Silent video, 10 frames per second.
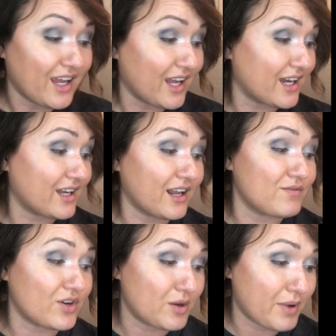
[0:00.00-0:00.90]
and
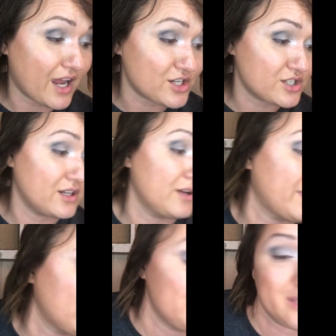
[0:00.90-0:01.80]
I'm very passionate
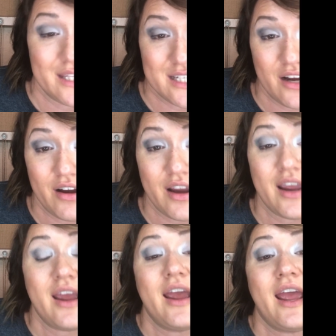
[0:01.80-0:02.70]
about the
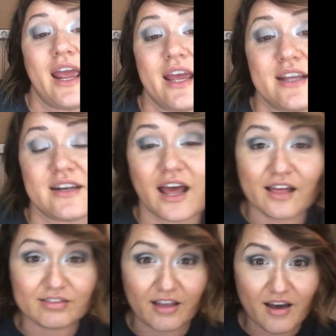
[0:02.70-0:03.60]
military, and
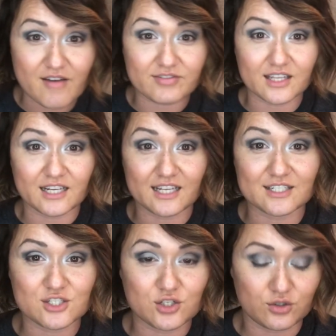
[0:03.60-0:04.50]
I love
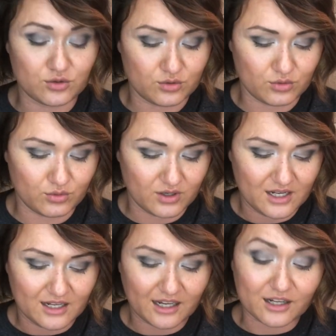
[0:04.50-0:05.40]
getting to
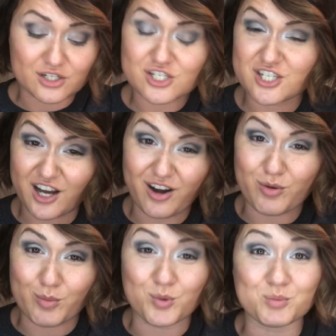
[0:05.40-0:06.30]
kind of
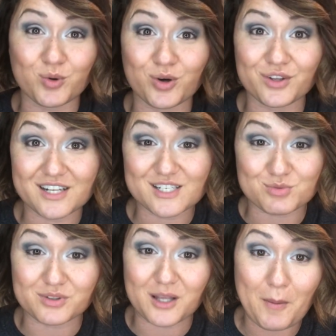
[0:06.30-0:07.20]
share what Memorial Day
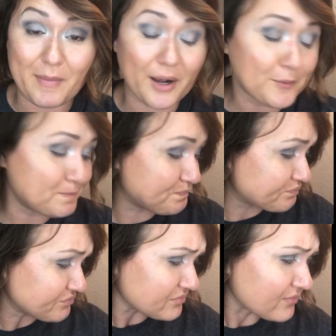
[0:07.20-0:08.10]
is really about.
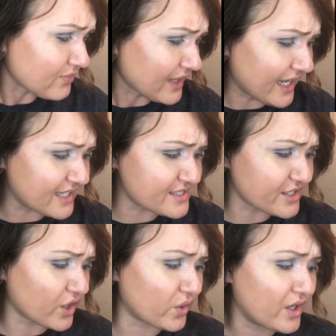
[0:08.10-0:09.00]
And
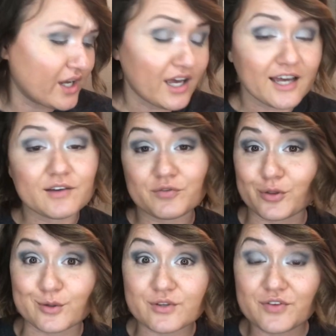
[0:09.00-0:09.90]
so, for
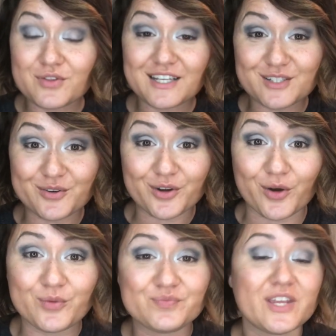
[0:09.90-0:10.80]
those of you that don't
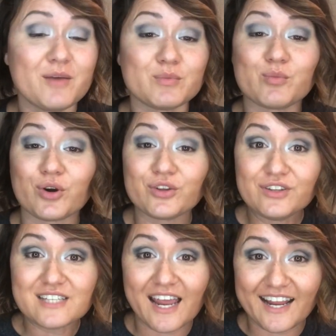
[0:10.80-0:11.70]
know,
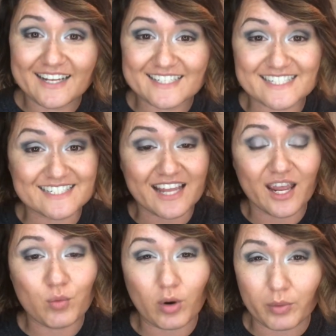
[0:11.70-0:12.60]
Memorial Day is a
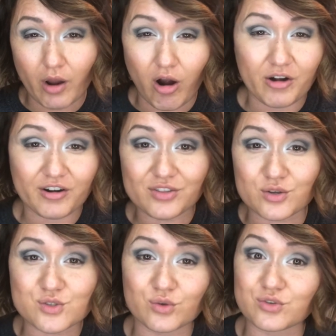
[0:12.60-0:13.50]
day where we honor
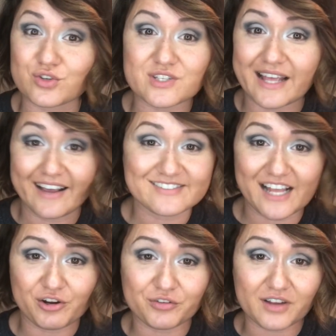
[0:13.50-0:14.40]
those soldiers that have
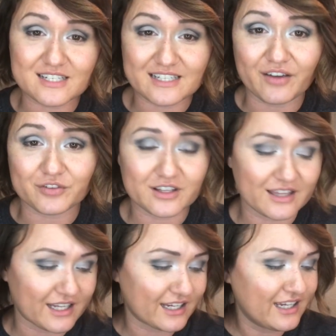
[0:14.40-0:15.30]
sacrificed
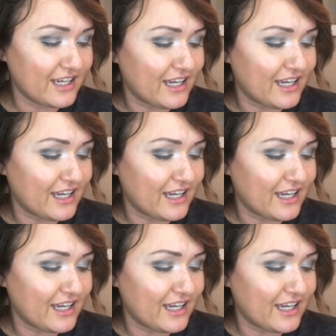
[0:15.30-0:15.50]
everything.